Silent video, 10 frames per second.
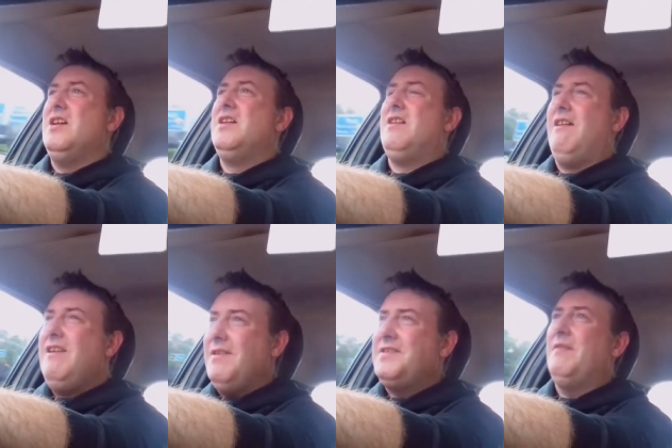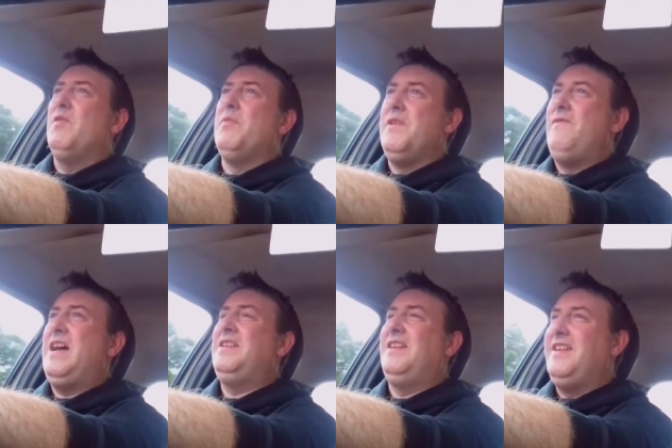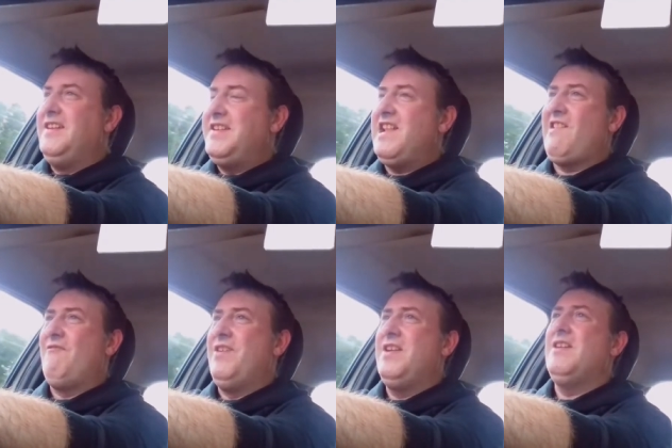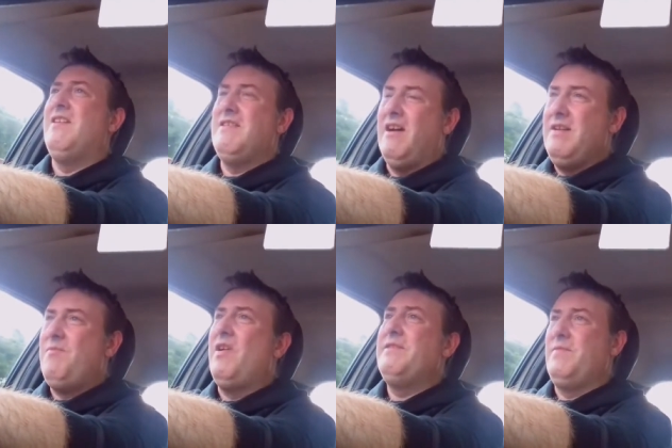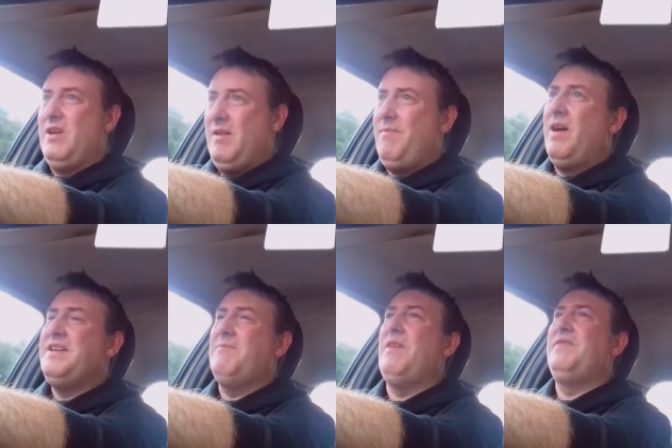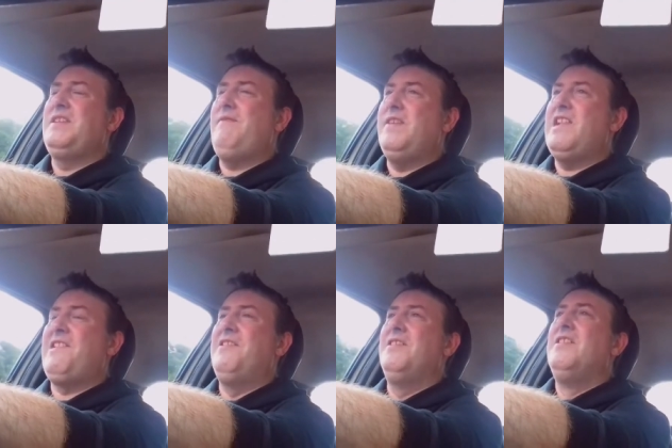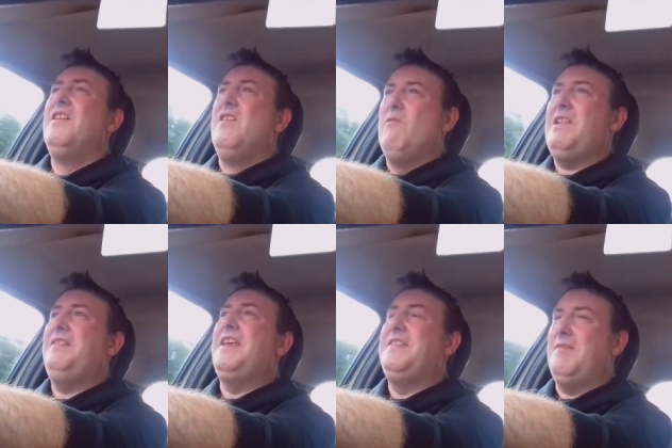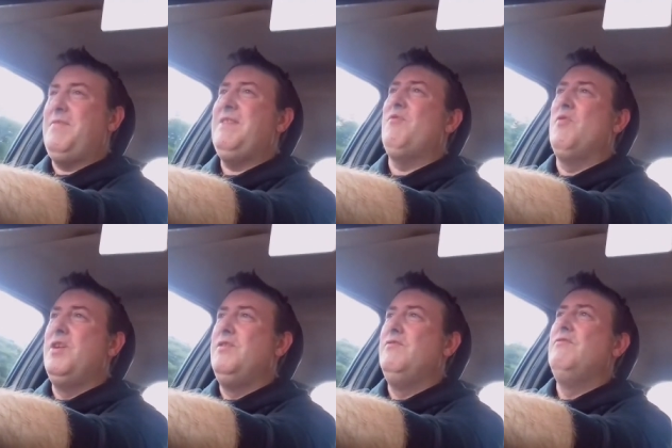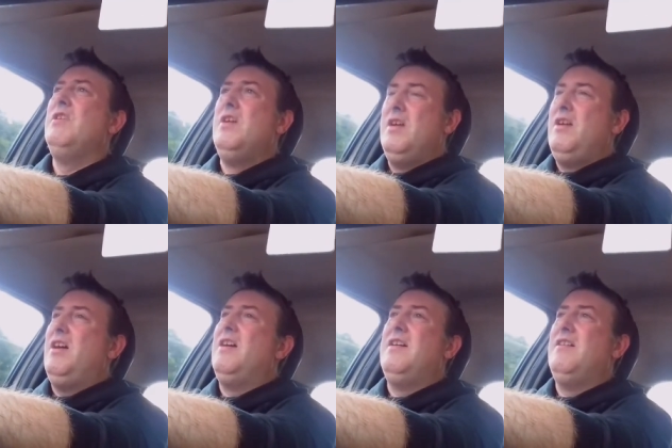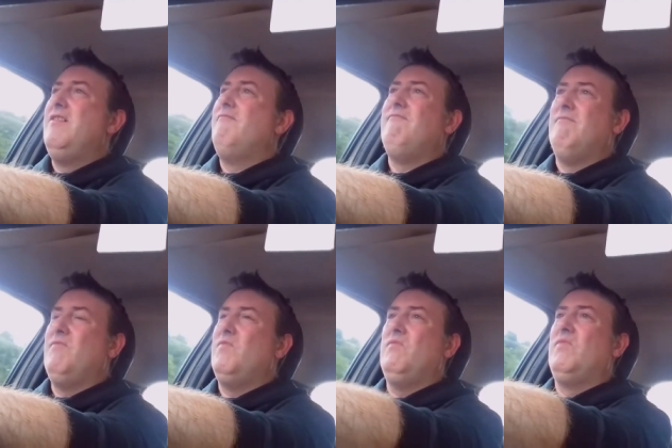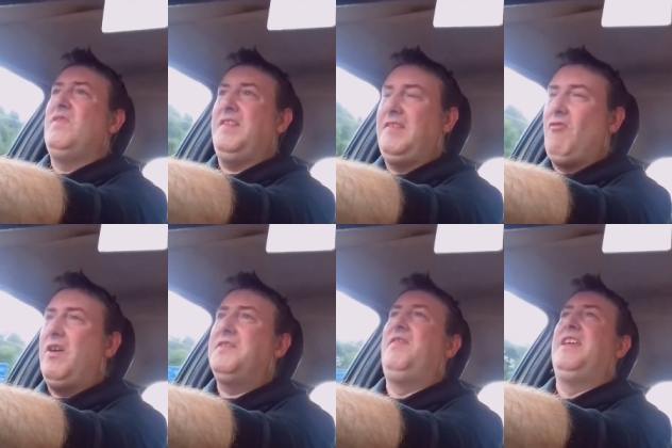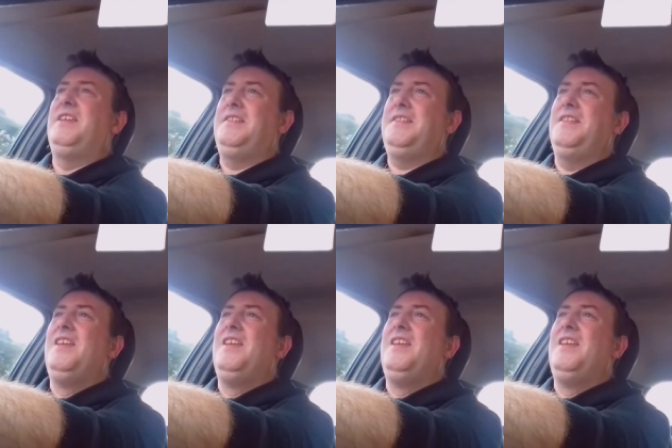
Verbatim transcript: Uh, I looked up the word vandal in the dictionary. I, I abide, abided by the definition, which says people who um, things.